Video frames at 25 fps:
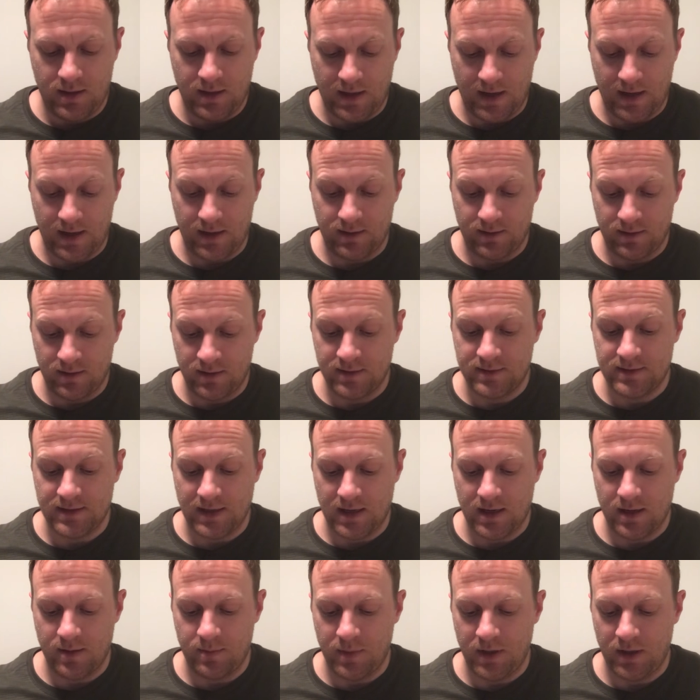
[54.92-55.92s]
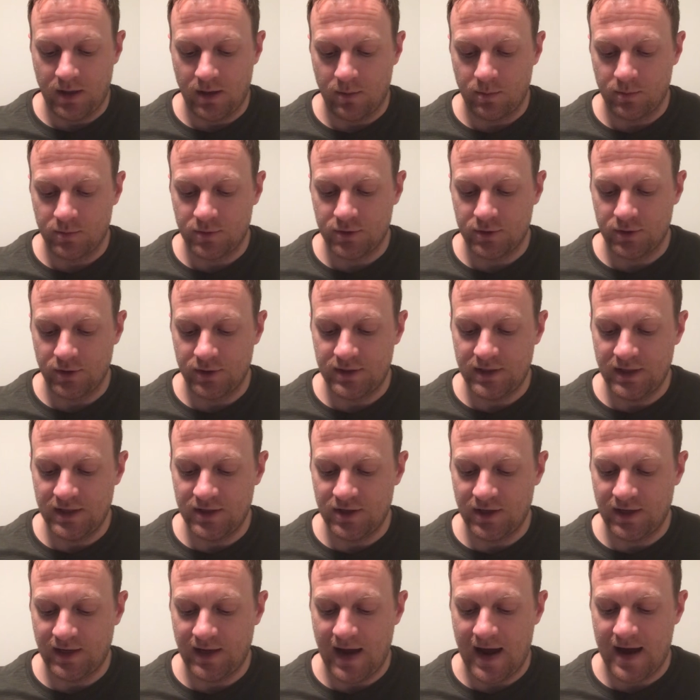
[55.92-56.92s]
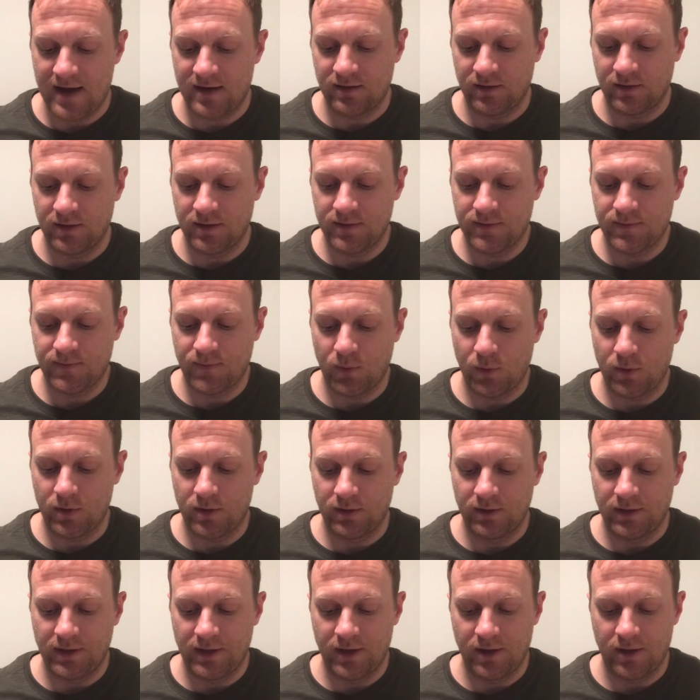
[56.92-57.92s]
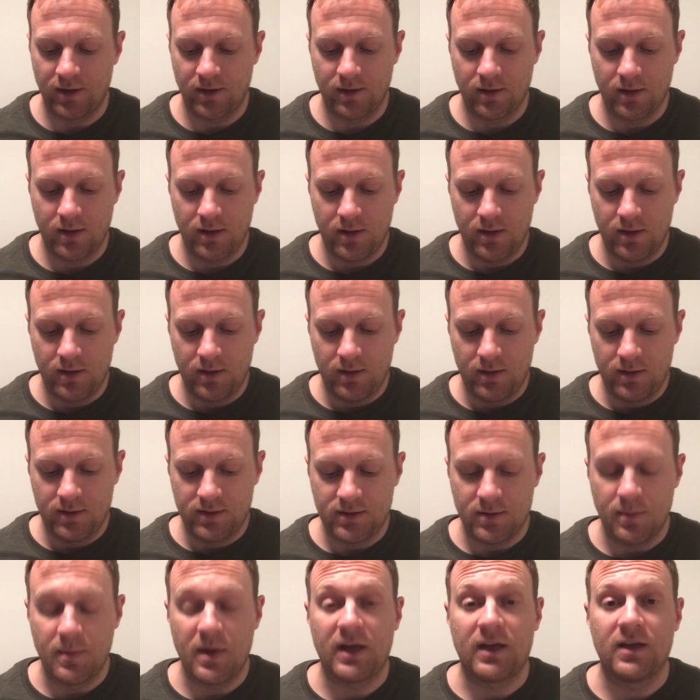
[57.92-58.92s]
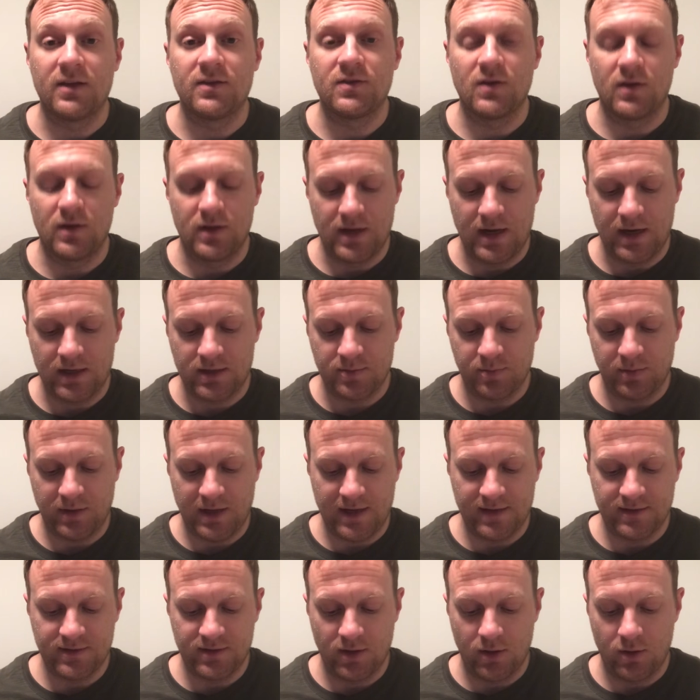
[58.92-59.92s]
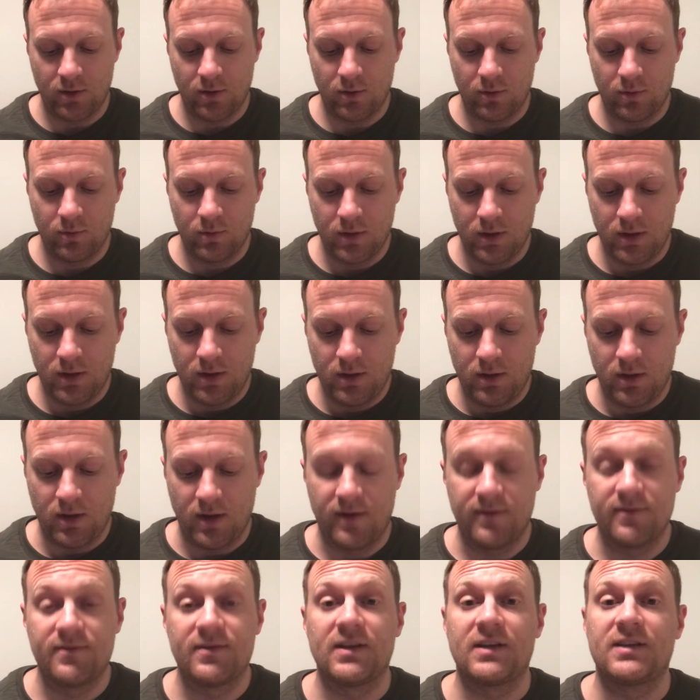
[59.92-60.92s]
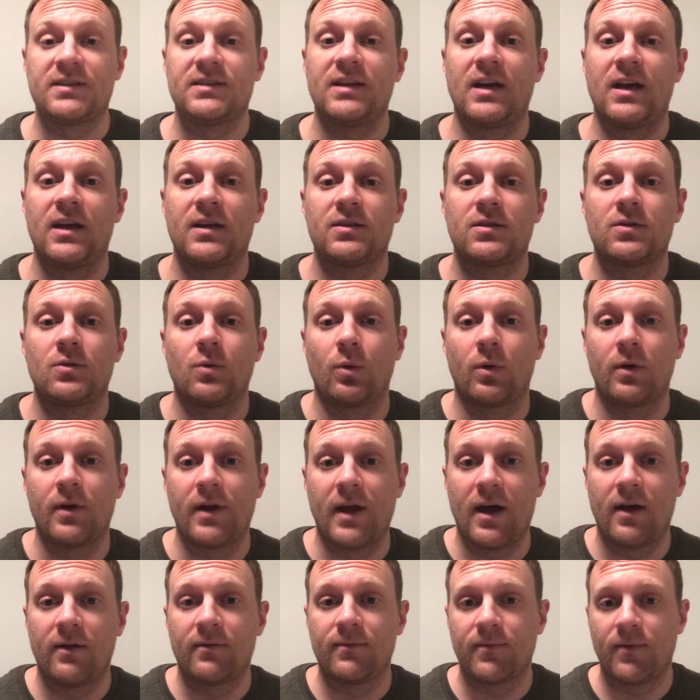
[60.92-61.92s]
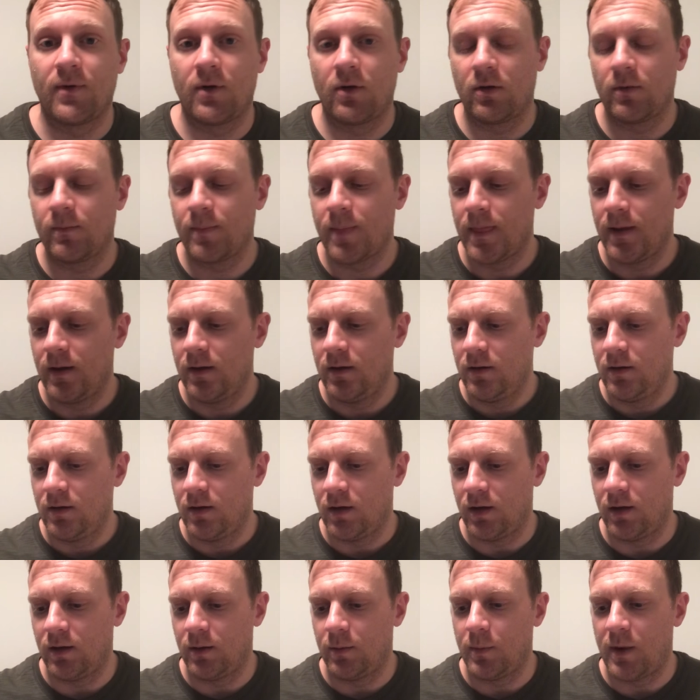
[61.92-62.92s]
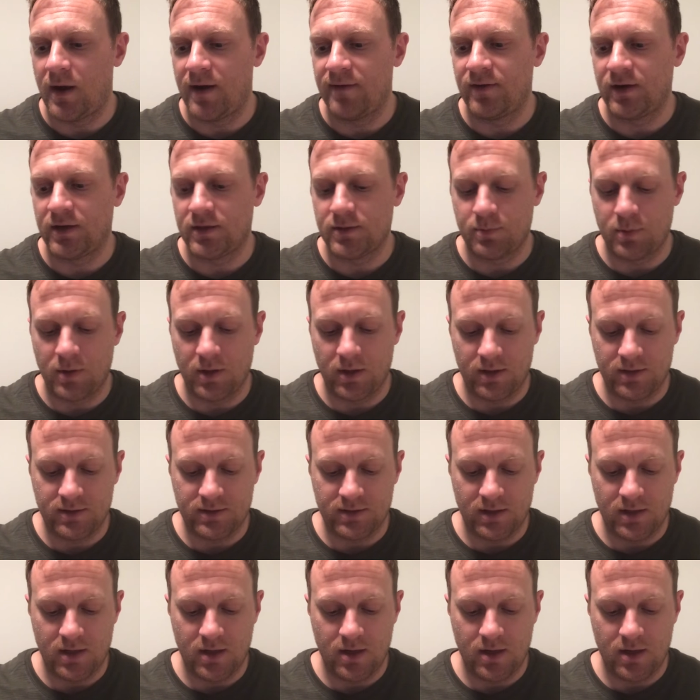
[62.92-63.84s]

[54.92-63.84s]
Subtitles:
at the time, become strategic catalysts for the leader to make it to the next plateau of success or downfall. I've experienced a